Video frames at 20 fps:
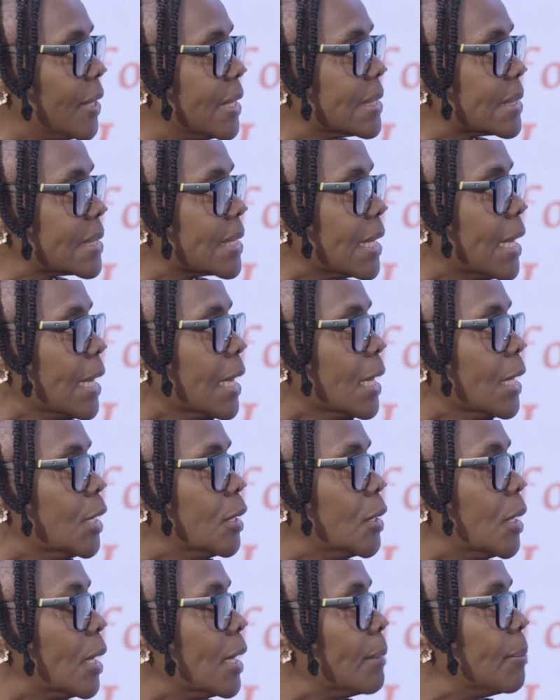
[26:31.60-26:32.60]
this?
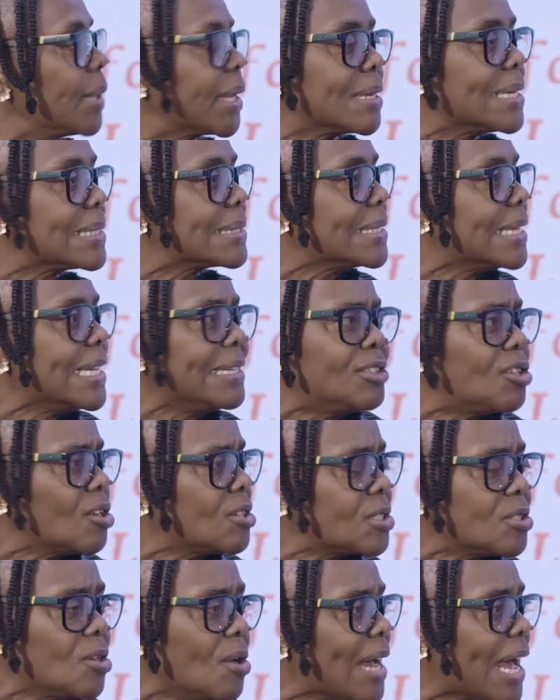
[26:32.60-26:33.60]
I because it
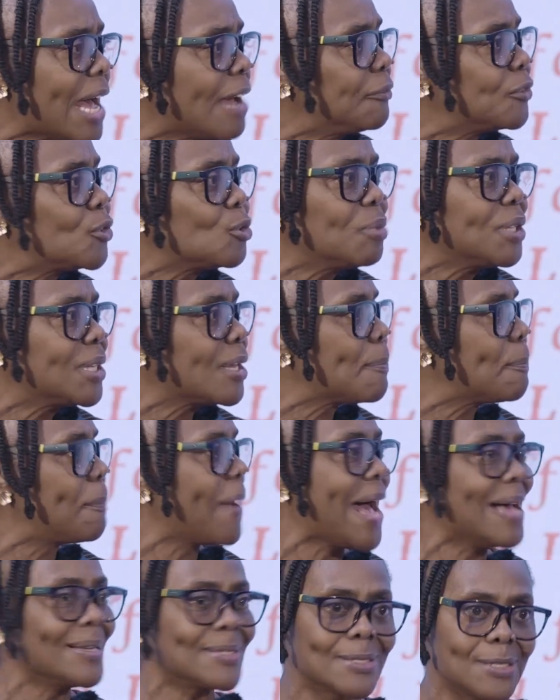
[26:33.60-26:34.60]
doesn't have to be the
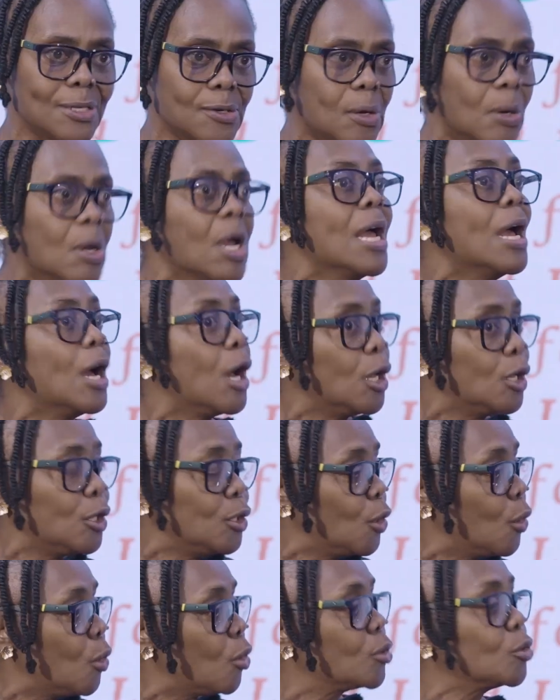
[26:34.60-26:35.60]
pastor
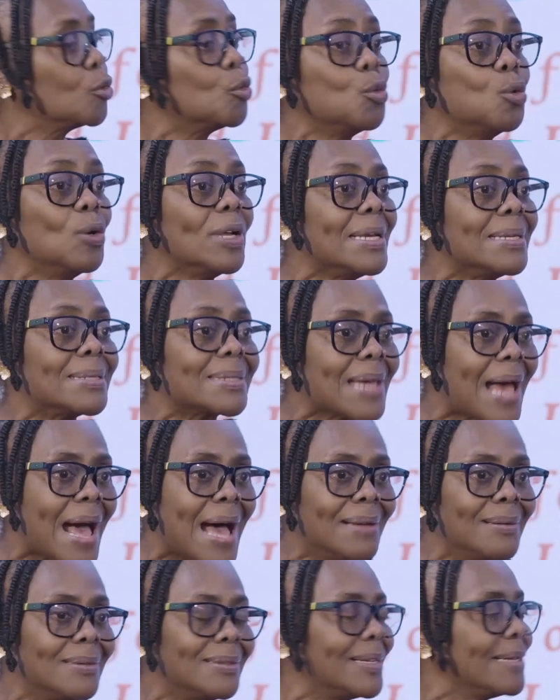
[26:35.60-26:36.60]
alone who is
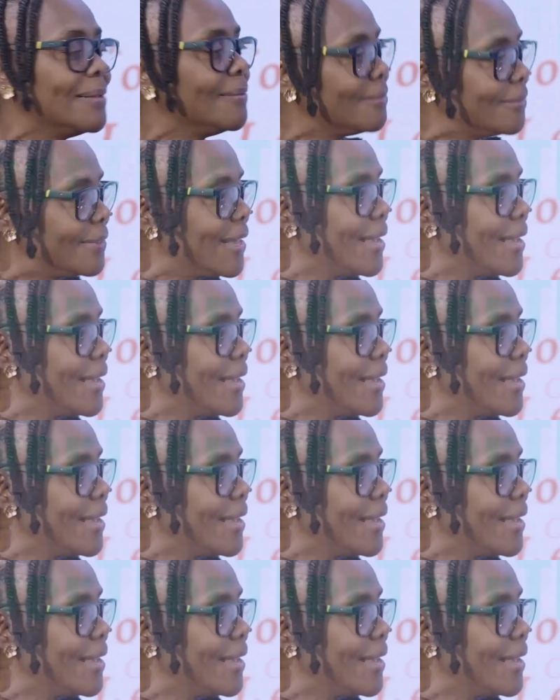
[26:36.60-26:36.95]
handling